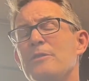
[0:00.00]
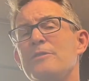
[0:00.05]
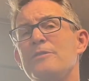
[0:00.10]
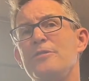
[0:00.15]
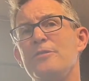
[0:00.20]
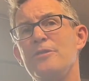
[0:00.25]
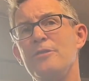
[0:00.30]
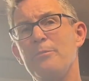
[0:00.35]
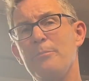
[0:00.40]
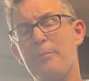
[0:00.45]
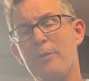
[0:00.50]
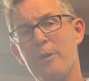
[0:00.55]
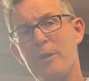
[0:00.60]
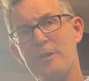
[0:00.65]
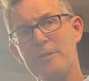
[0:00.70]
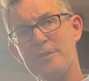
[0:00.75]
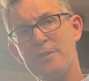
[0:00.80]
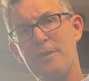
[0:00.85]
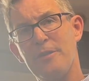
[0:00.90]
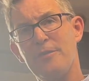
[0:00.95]
to
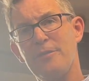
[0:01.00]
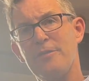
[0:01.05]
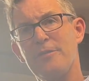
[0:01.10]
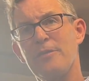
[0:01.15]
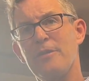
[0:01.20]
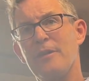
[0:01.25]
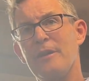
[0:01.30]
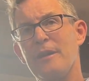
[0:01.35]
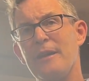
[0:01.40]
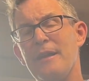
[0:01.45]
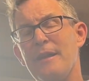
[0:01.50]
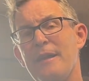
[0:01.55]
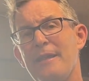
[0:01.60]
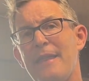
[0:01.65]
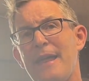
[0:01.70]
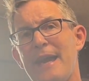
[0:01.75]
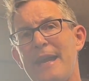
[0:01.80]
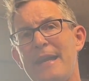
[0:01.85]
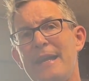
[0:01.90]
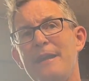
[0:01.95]
purchase
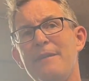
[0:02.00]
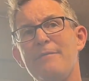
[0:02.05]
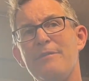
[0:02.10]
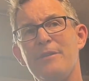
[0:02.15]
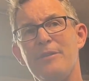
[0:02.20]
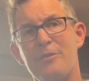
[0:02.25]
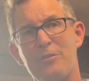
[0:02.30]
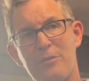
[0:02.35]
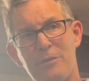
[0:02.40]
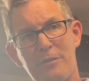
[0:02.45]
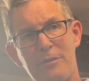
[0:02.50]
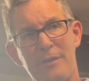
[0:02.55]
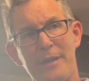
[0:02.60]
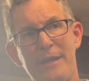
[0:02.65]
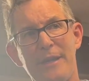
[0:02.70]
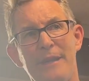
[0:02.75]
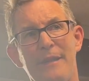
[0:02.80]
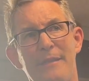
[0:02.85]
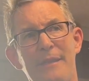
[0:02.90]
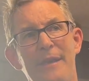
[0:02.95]
that
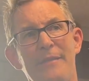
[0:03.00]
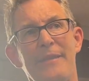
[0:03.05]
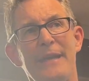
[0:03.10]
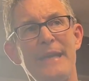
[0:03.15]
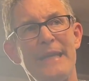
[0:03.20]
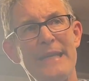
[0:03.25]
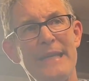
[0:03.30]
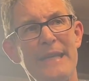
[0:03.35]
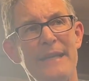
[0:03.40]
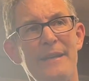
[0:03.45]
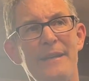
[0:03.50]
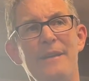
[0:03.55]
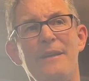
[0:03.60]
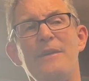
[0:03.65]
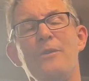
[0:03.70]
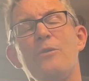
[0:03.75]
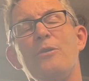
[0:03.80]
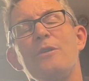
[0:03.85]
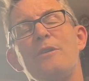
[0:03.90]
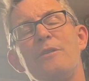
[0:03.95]
inventory that they needed
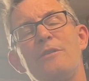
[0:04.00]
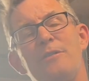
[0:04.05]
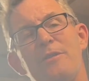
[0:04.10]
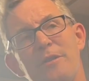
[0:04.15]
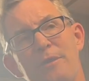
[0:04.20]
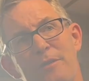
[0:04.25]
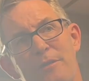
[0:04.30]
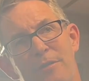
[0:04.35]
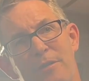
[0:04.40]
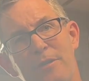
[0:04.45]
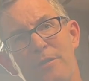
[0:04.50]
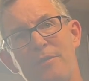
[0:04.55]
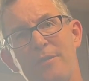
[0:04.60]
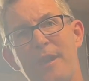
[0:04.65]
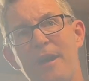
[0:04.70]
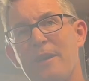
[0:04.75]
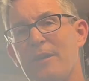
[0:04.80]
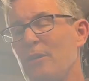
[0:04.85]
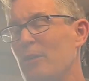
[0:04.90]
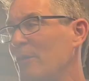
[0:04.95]
in order to
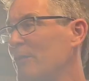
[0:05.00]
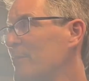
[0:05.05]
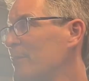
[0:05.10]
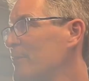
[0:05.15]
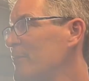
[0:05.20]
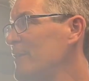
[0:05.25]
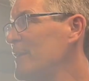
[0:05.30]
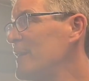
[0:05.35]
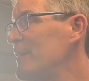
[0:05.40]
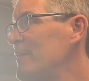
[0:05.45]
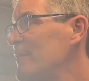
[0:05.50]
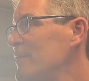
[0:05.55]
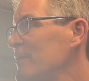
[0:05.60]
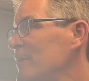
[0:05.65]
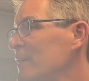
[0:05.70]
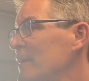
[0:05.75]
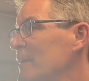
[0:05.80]
sell it overseas.